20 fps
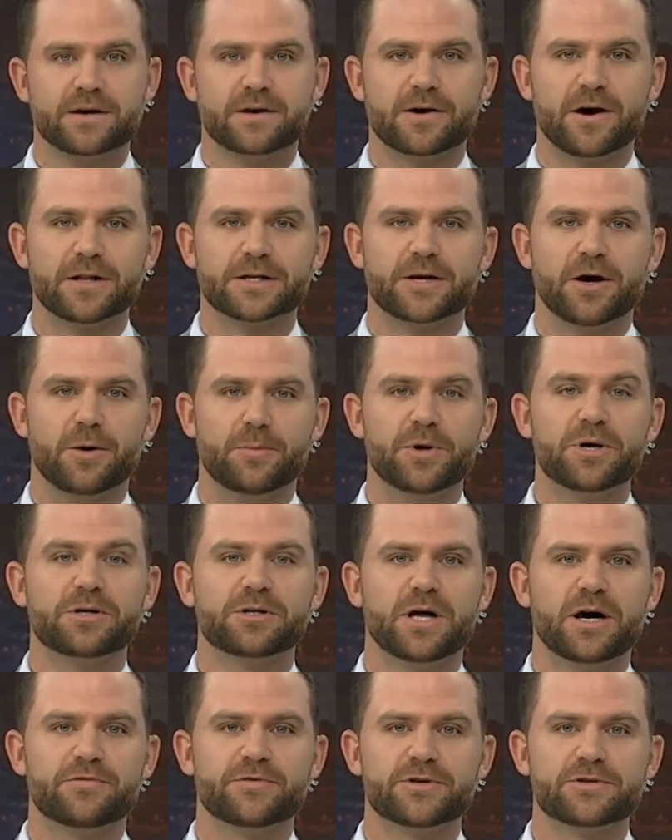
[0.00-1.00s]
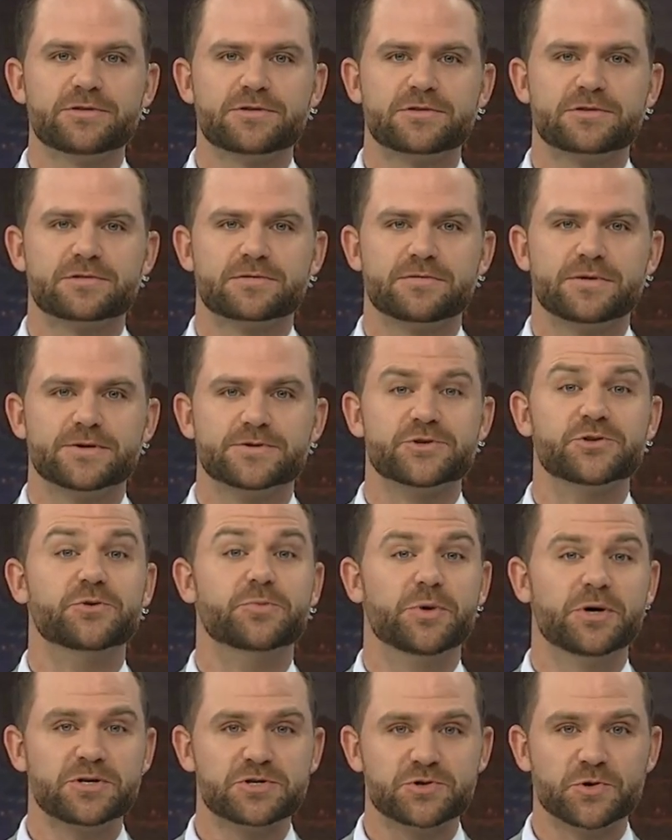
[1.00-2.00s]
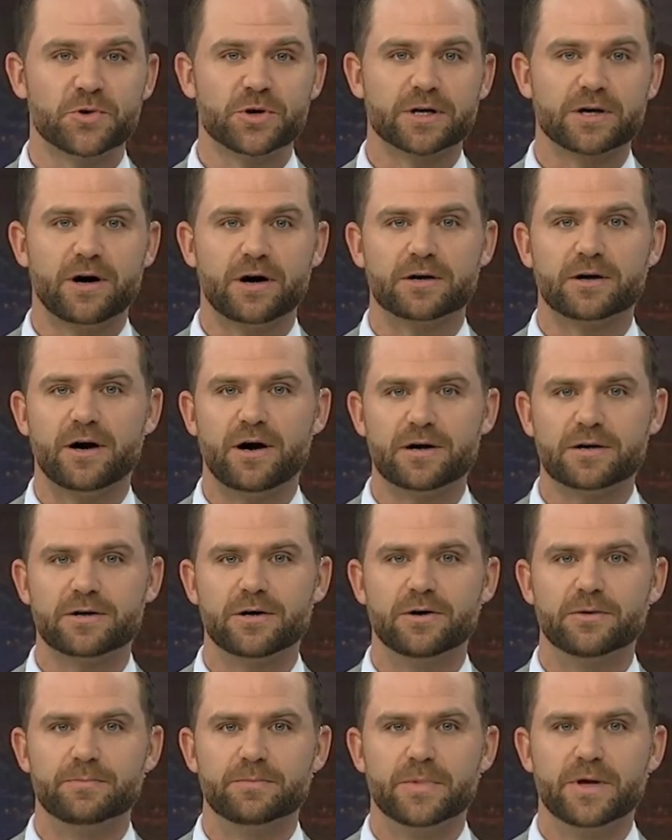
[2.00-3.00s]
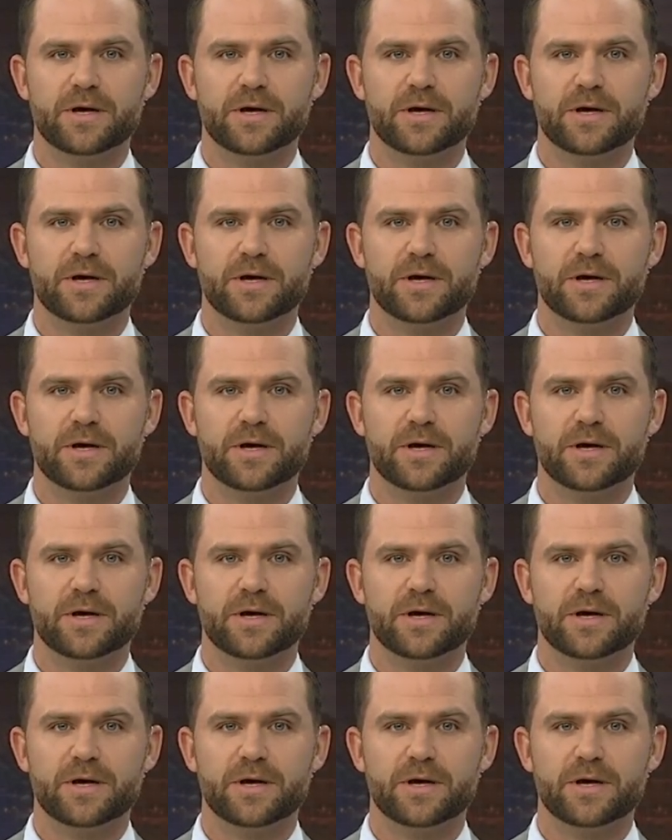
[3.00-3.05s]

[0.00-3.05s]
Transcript: Calling all book lovers, there's a new bookstore in Kaka'ako.